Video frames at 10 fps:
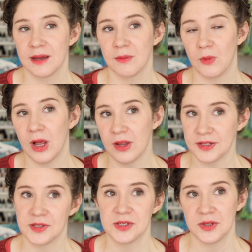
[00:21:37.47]
while
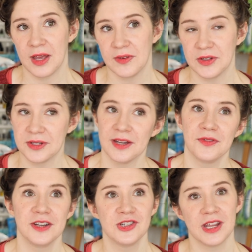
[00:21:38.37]
also still having good
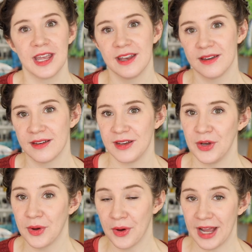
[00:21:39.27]
coverage and, you know,